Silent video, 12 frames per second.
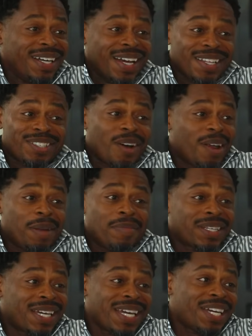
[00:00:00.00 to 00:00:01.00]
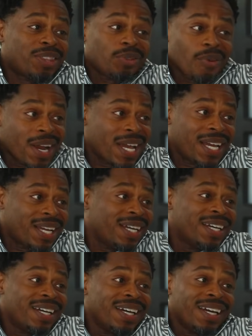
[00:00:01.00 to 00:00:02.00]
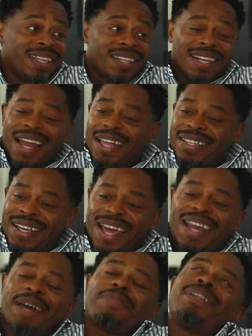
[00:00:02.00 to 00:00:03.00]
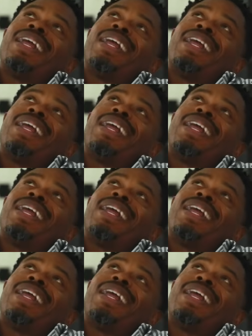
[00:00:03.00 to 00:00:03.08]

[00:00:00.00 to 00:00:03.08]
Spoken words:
that's all I'm gonna give you 3. And then after that, I'll be